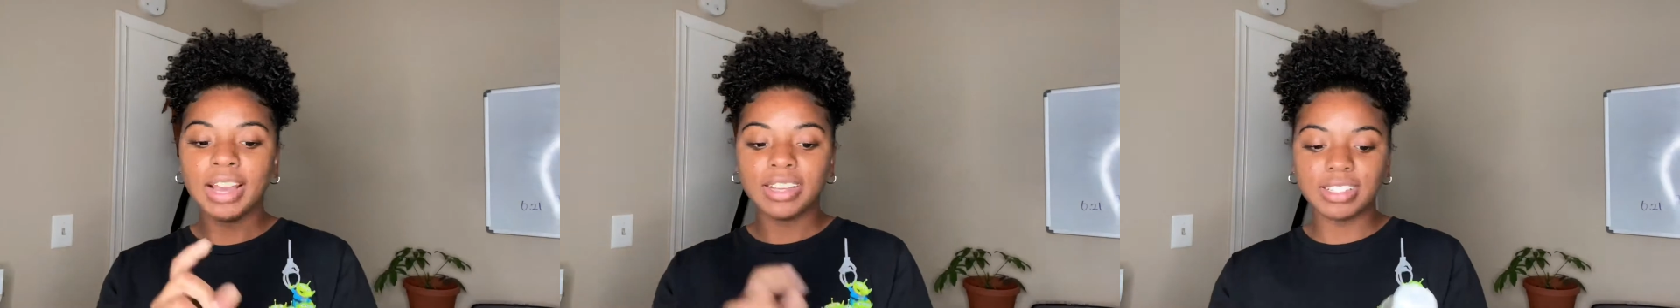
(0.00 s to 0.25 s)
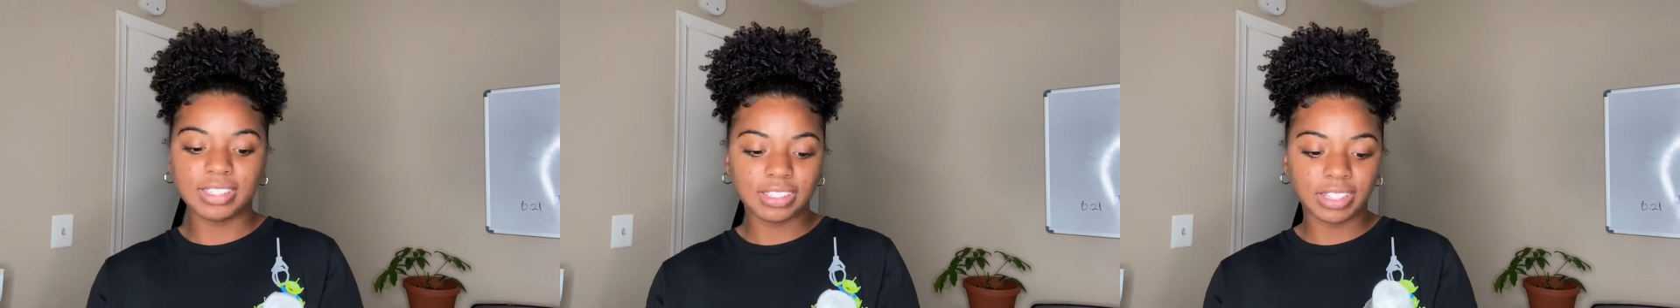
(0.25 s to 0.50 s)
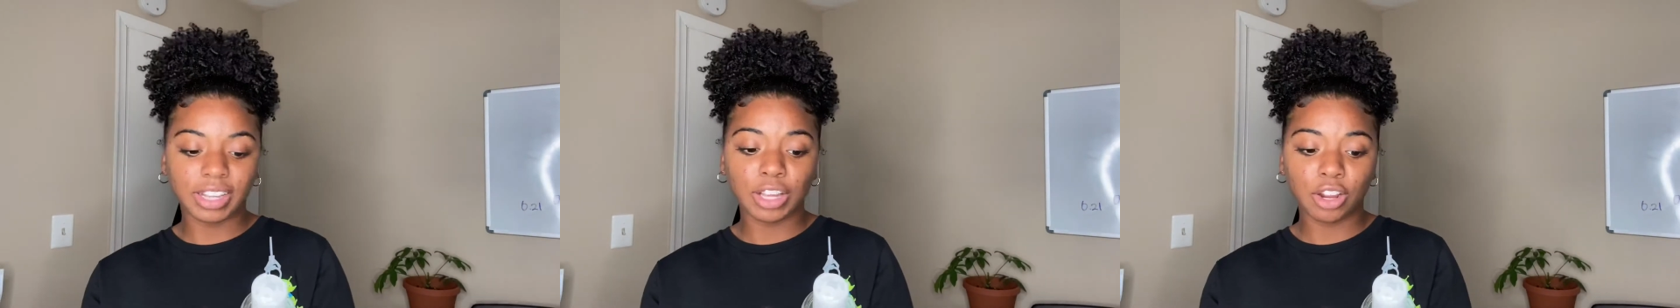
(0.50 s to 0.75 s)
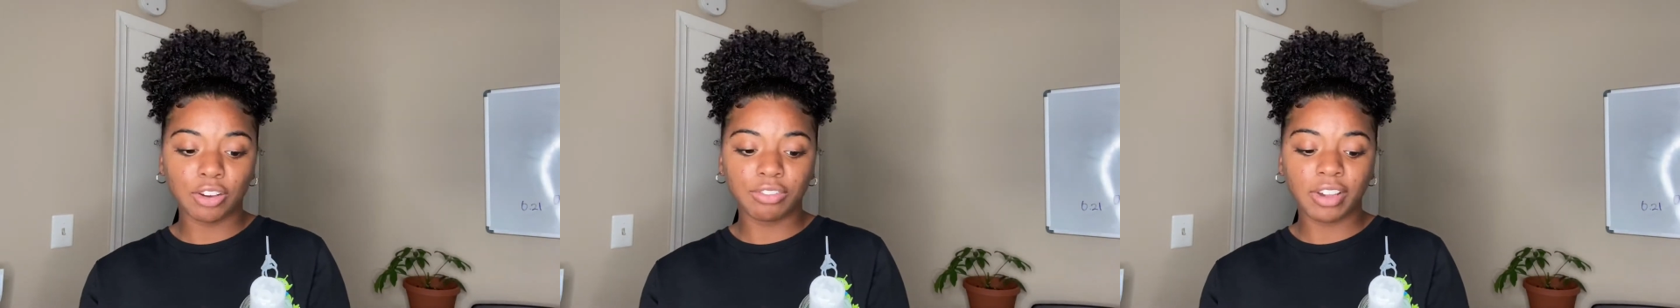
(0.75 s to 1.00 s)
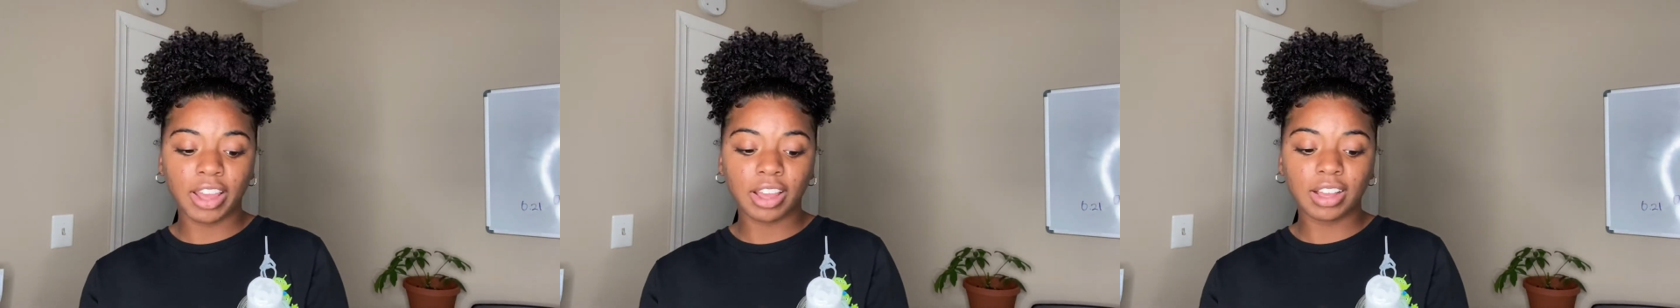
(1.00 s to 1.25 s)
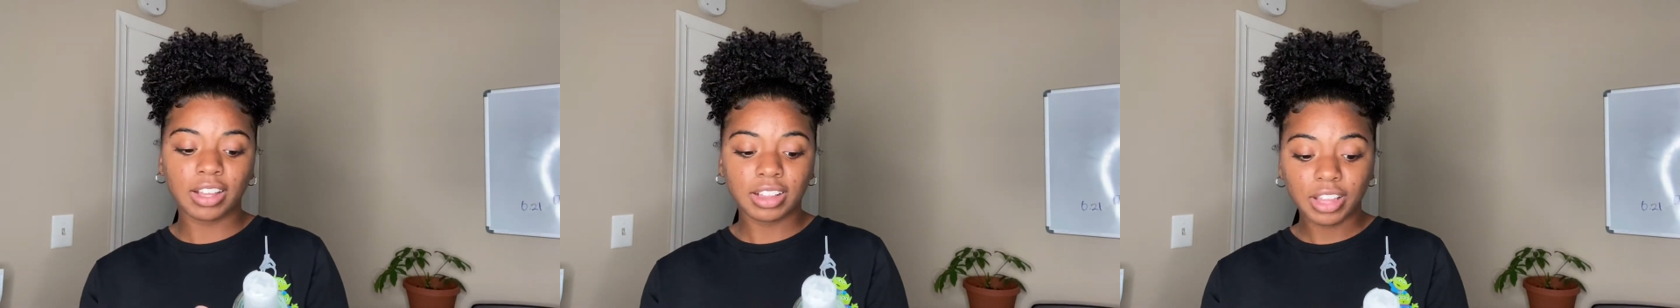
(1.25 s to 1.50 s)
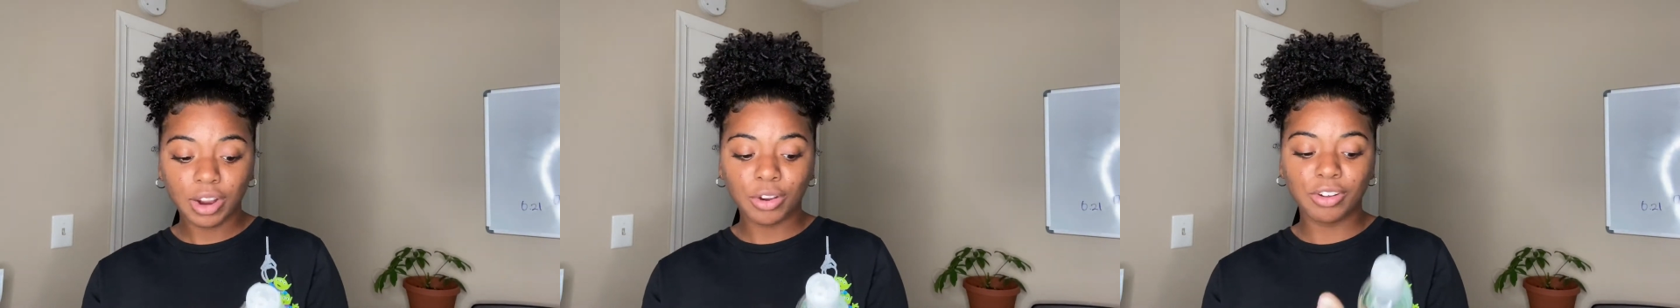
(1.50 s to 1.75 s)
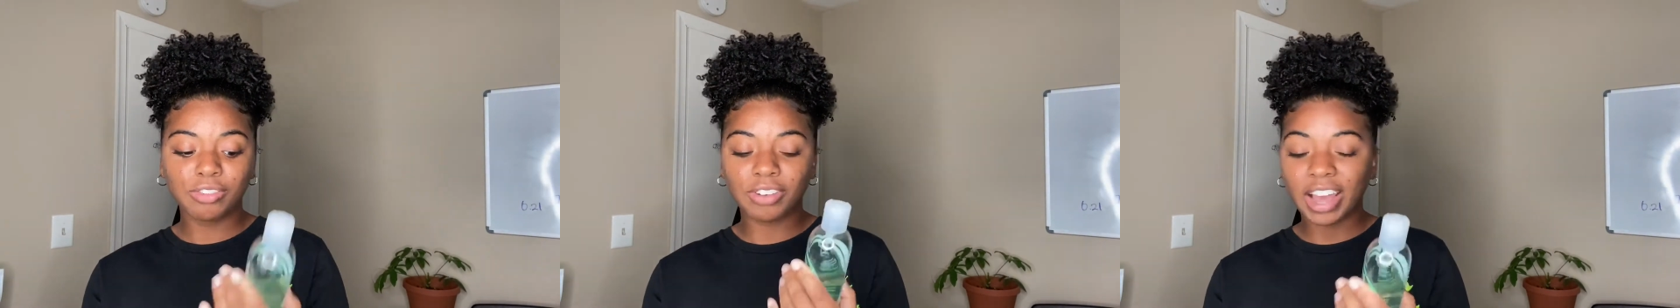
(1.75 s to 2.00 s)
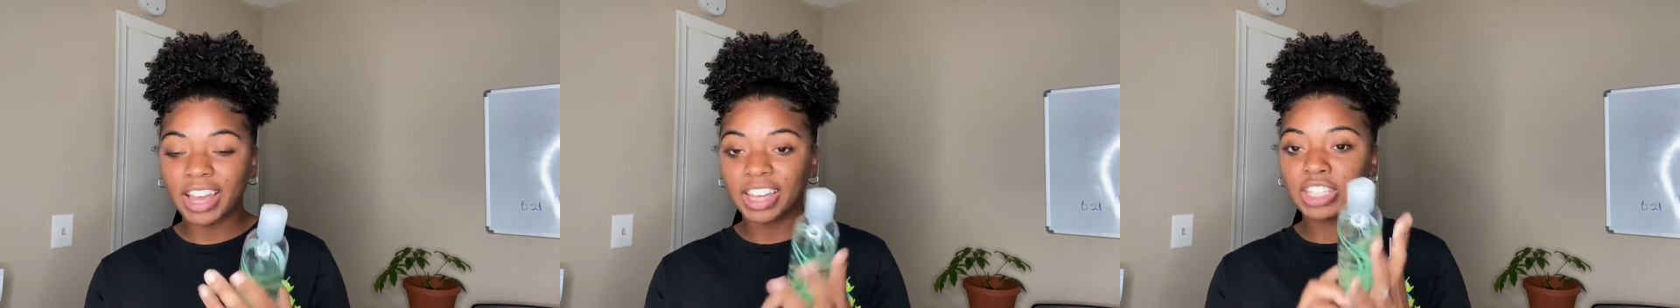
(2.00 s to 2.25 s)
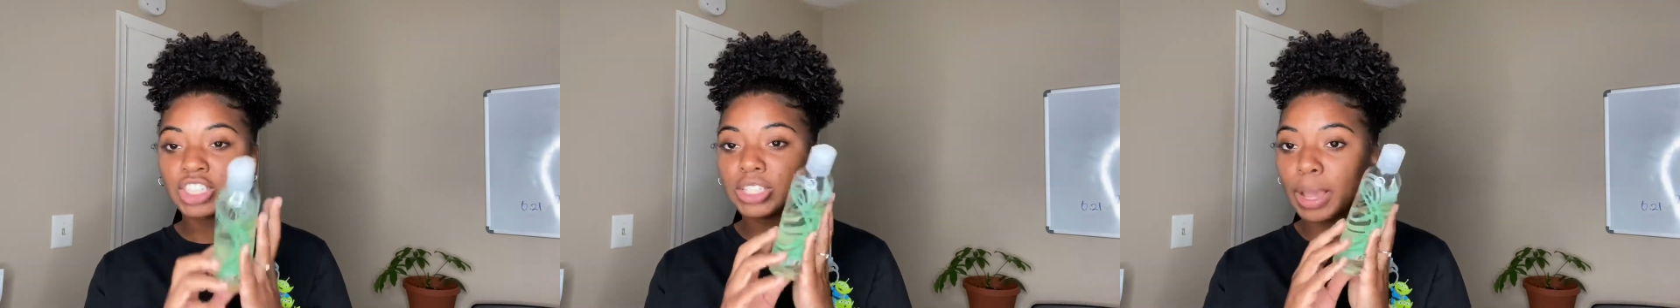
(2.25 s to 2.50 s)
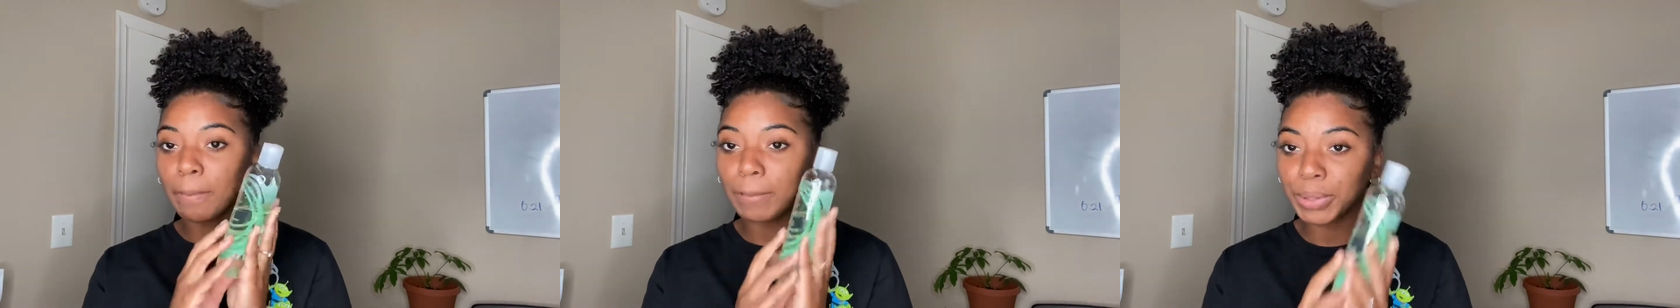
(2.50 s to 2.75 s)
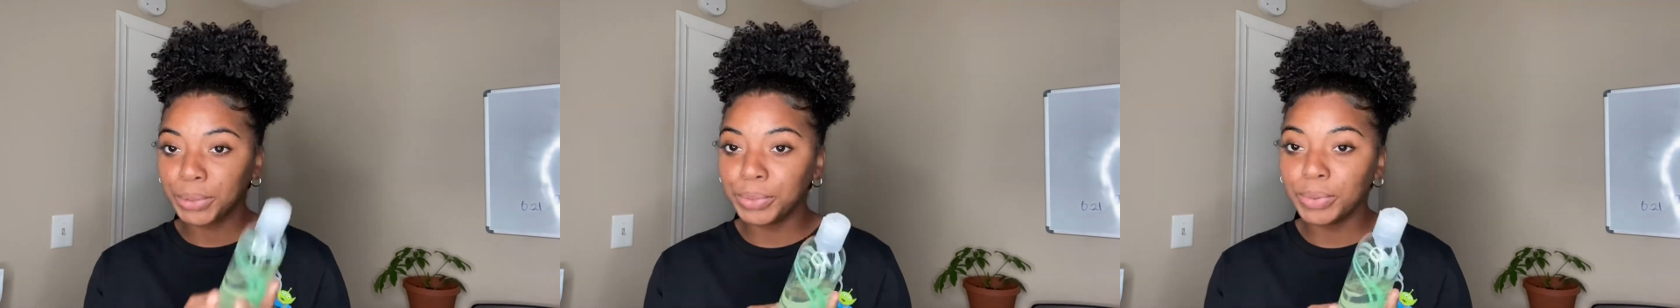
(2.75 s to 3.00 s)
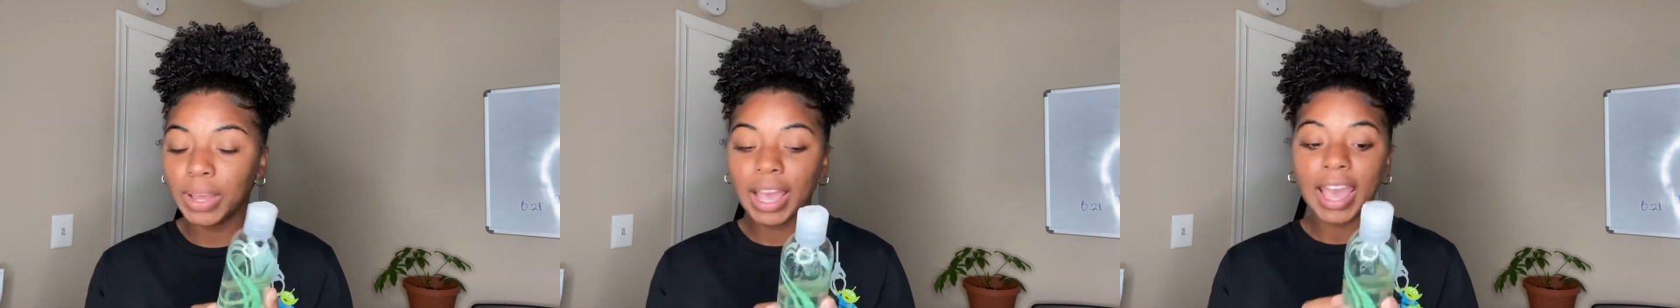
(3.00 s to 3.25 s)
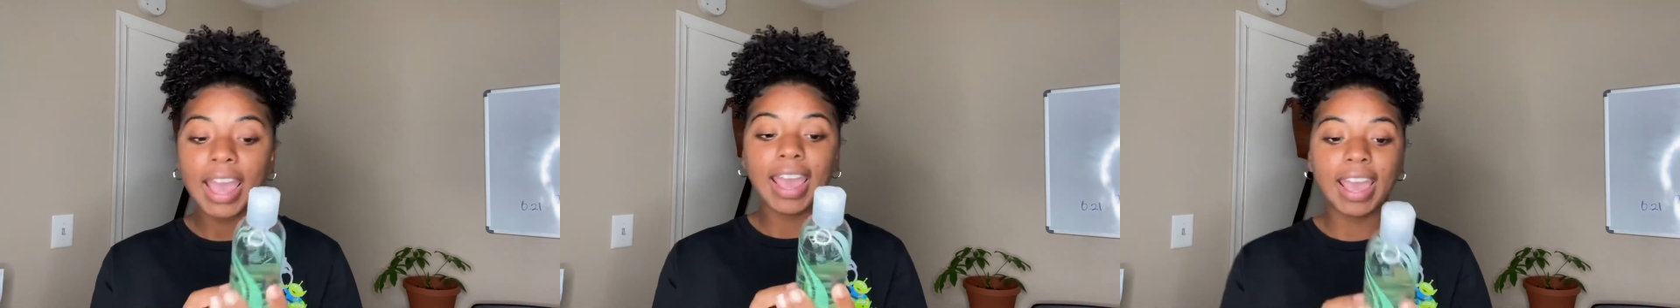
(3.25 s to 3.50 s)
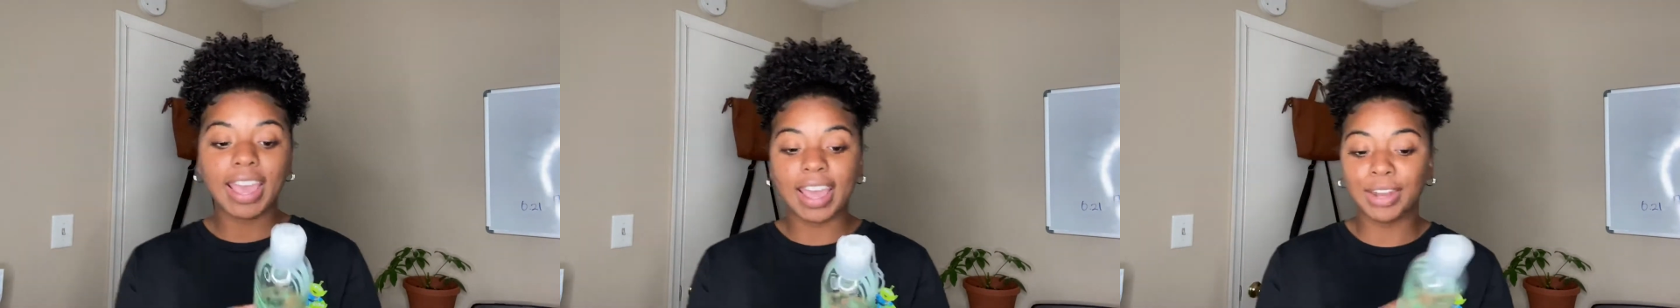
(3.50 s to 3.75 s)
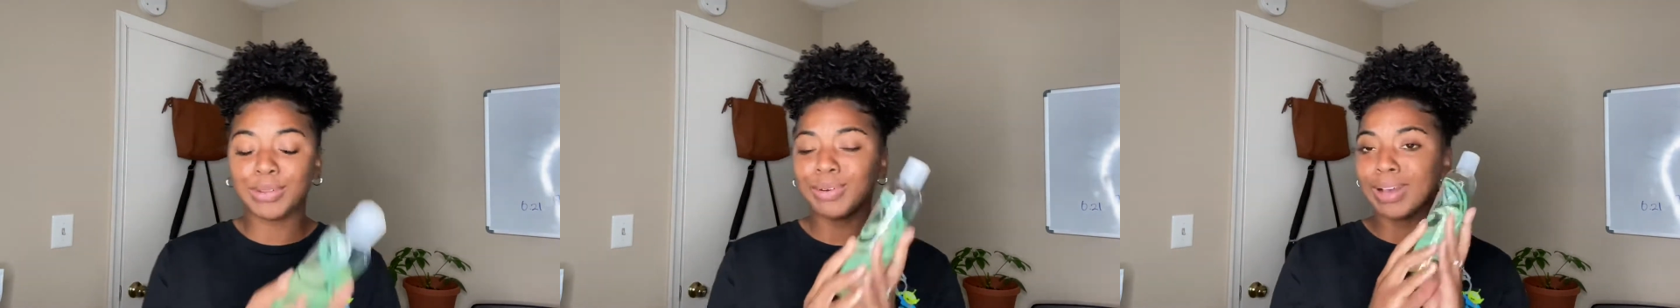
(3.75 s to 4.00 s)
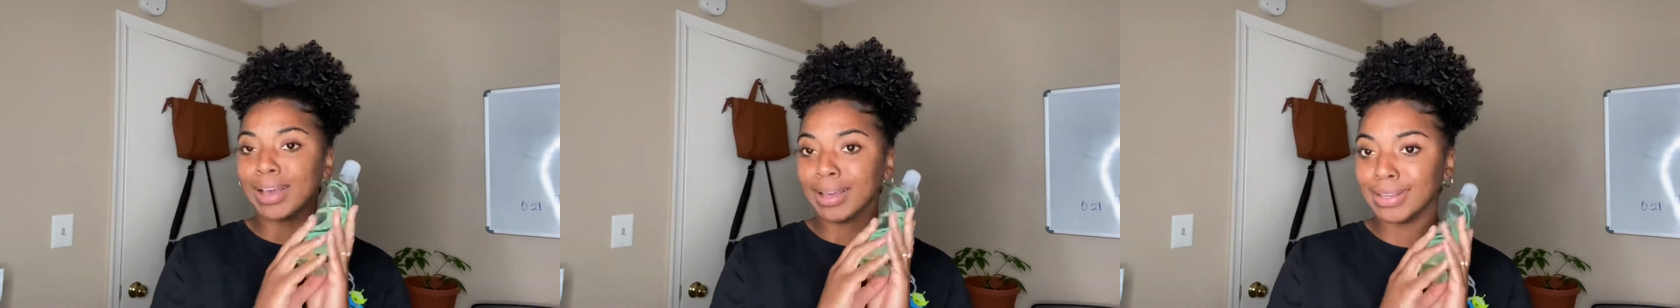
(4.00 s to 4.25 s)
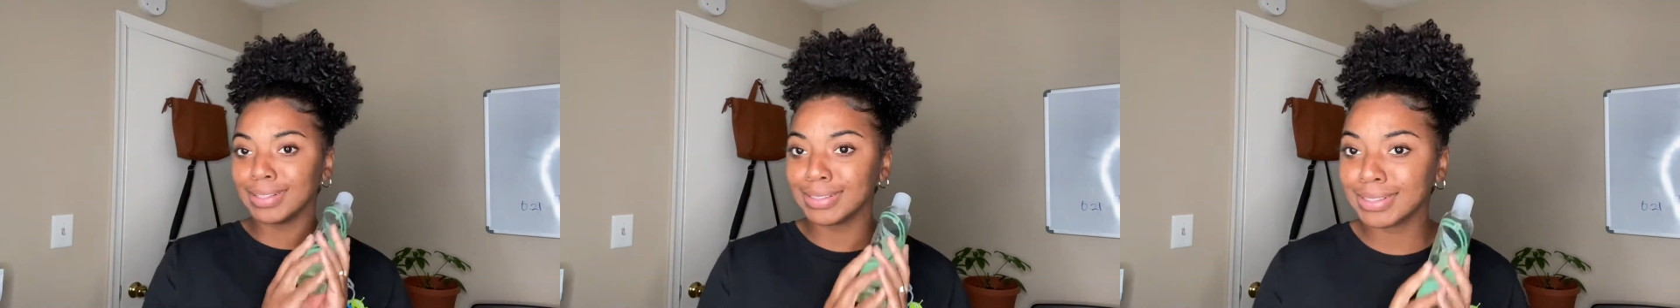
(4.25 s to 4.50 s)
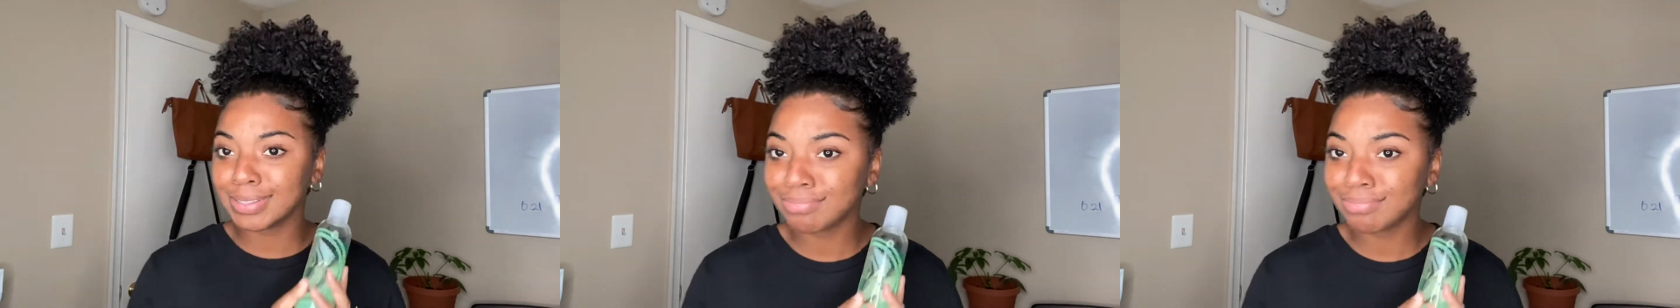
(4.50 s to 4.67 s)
This is a clarifying shampoo. And you guys,